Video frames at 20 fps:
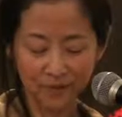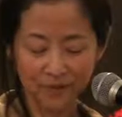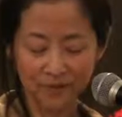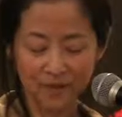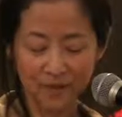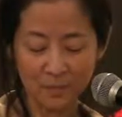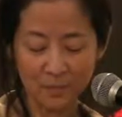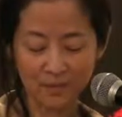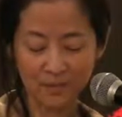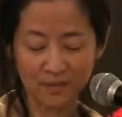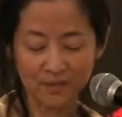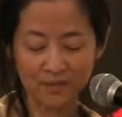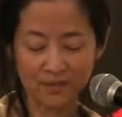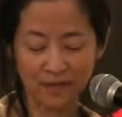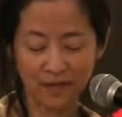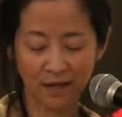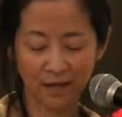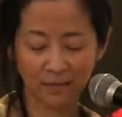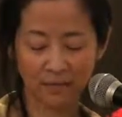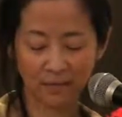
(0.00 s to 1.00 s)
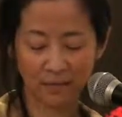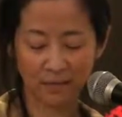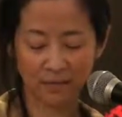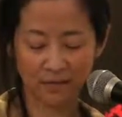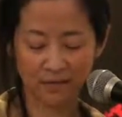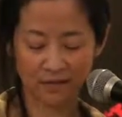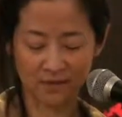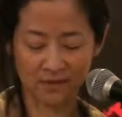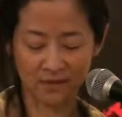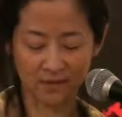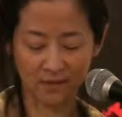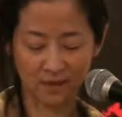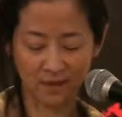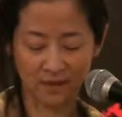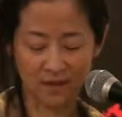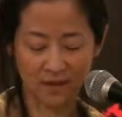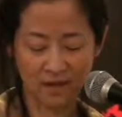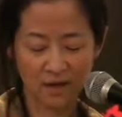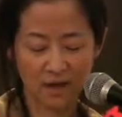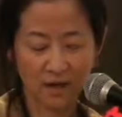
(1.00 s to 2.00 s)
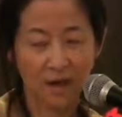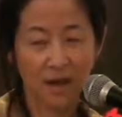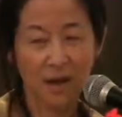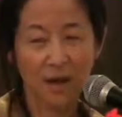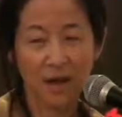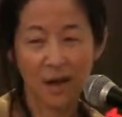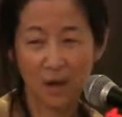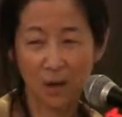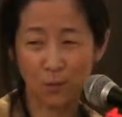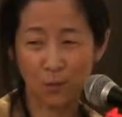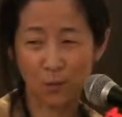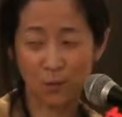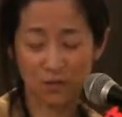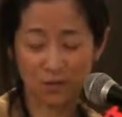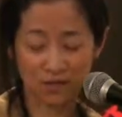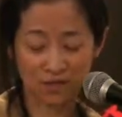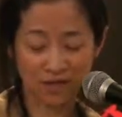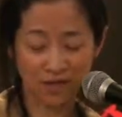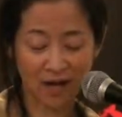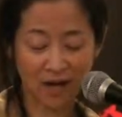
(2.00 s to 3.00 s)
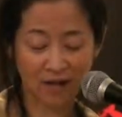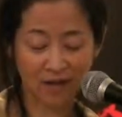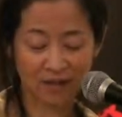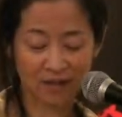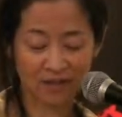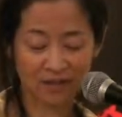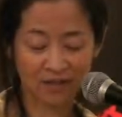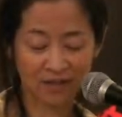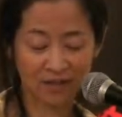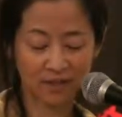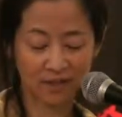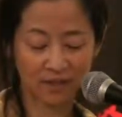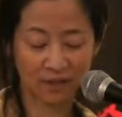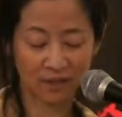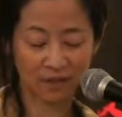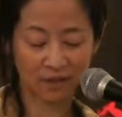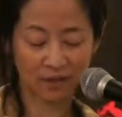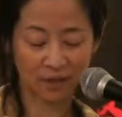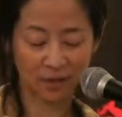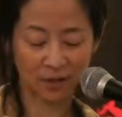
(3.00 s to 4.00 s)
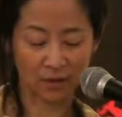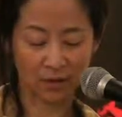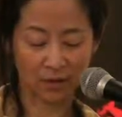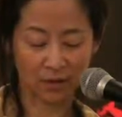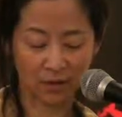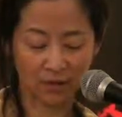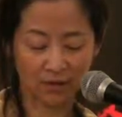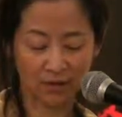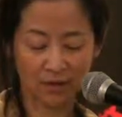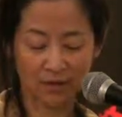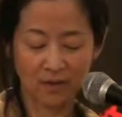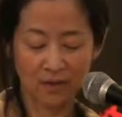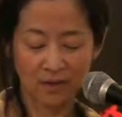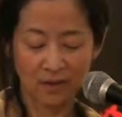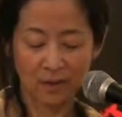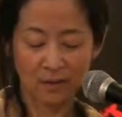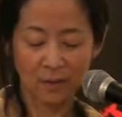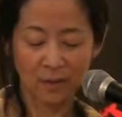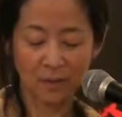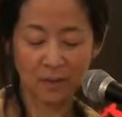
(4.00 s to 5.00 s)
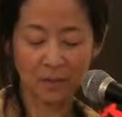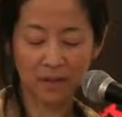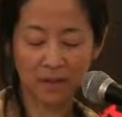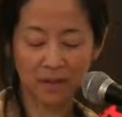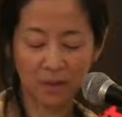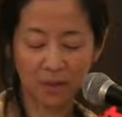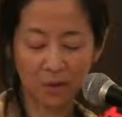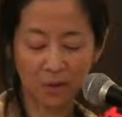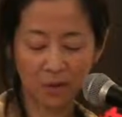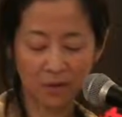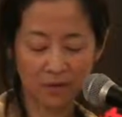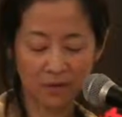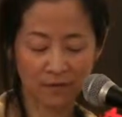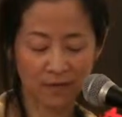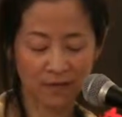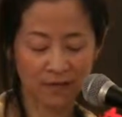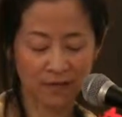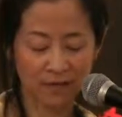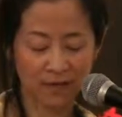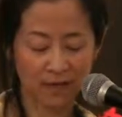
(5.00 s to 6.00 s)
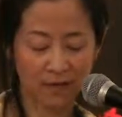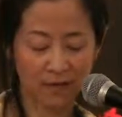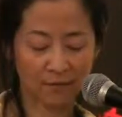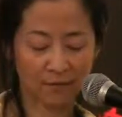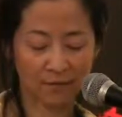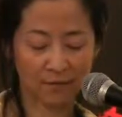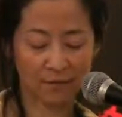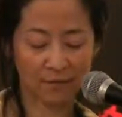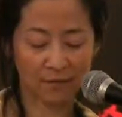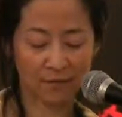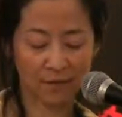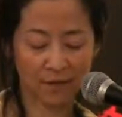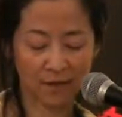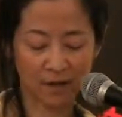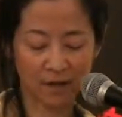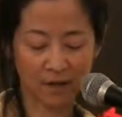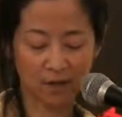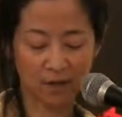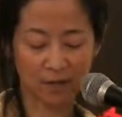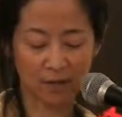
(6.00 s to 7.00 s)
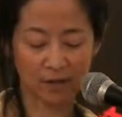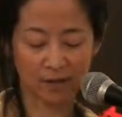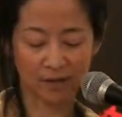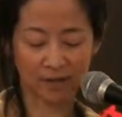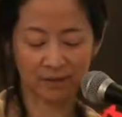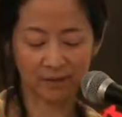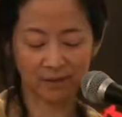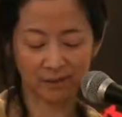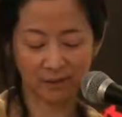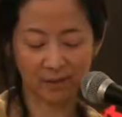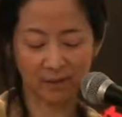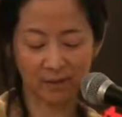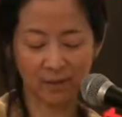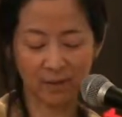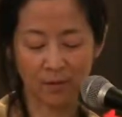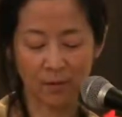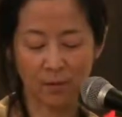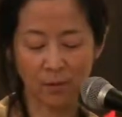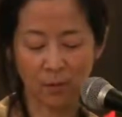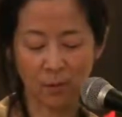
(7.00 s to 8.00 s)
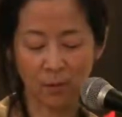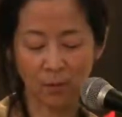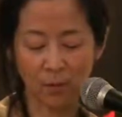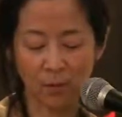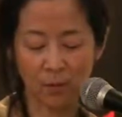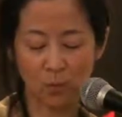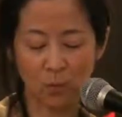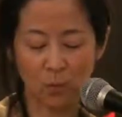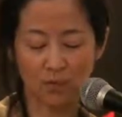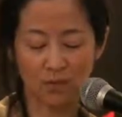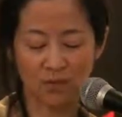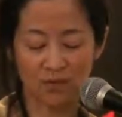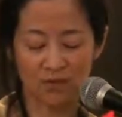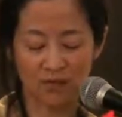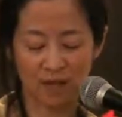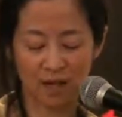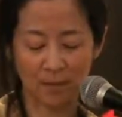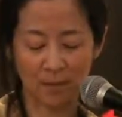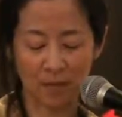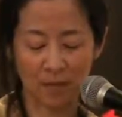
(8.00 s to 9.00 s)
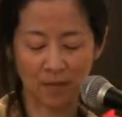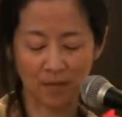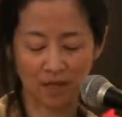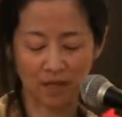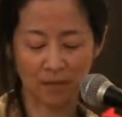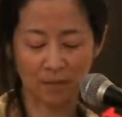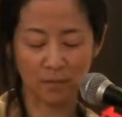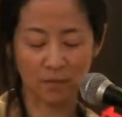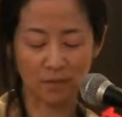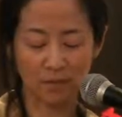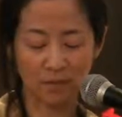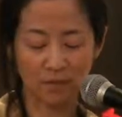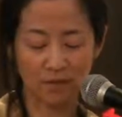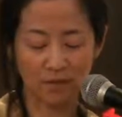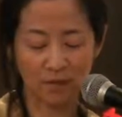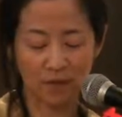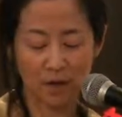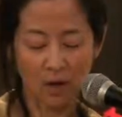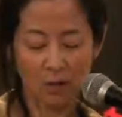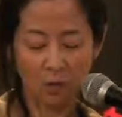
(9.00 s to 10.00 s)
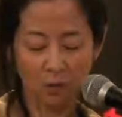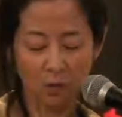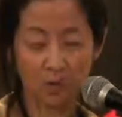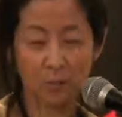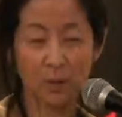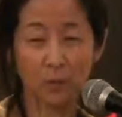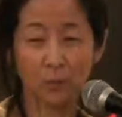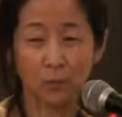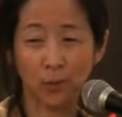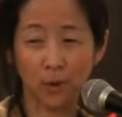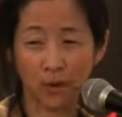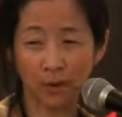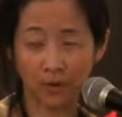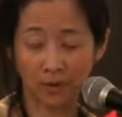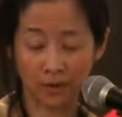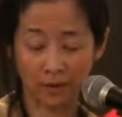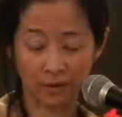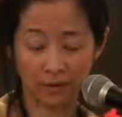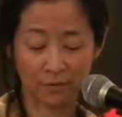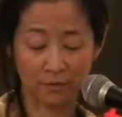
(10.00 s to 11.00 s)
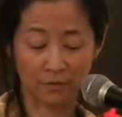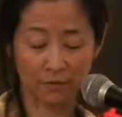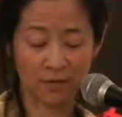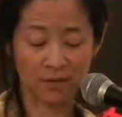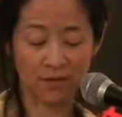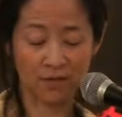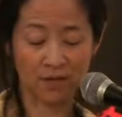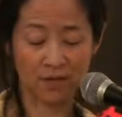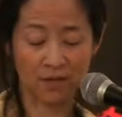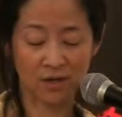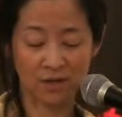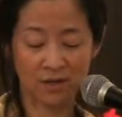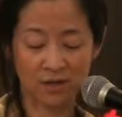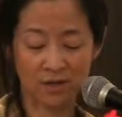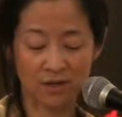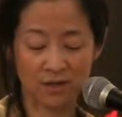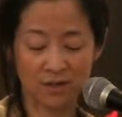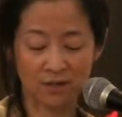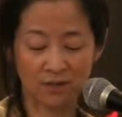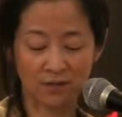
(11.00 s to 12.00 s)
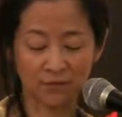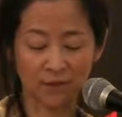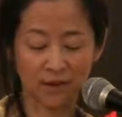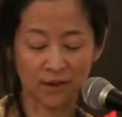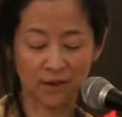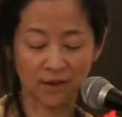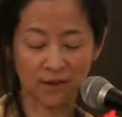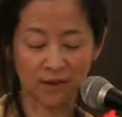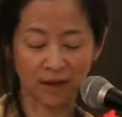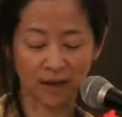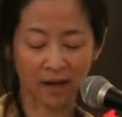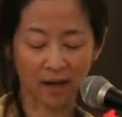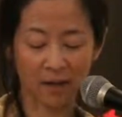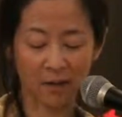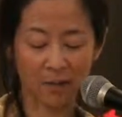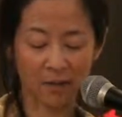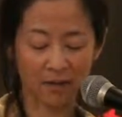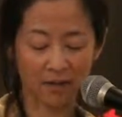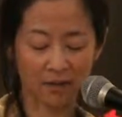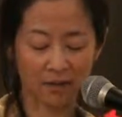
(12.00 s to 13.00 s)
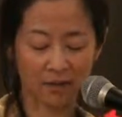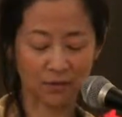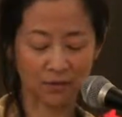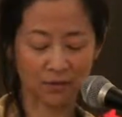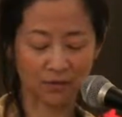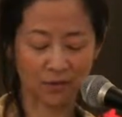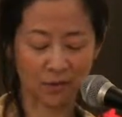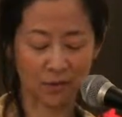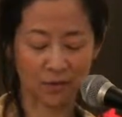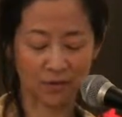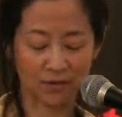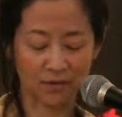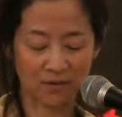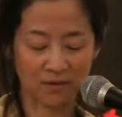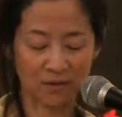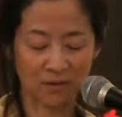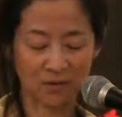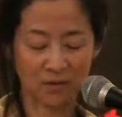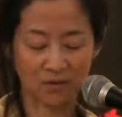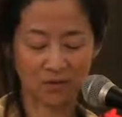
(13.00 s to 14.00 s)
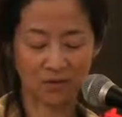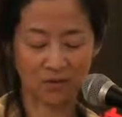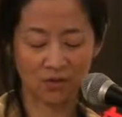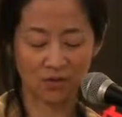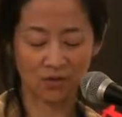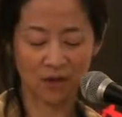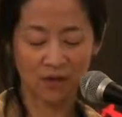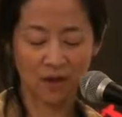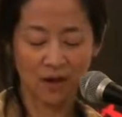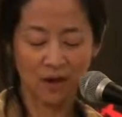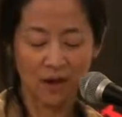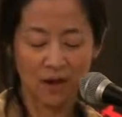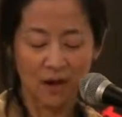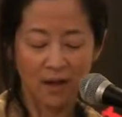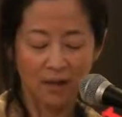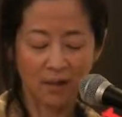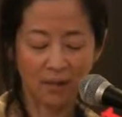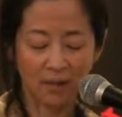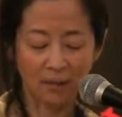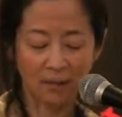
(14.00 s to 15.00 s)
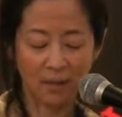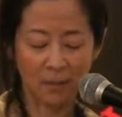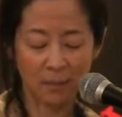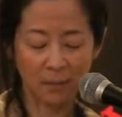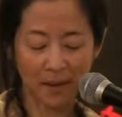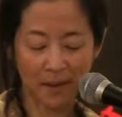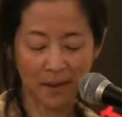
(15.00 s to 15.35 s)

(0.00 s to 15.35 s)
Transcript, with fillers: Some of us came from the city and wore stylish city clothes, but many more of us came from the country, and on the boat we wore the same old kimonos we'd been wearing for years, faded hand-me-downs from our sisters that had been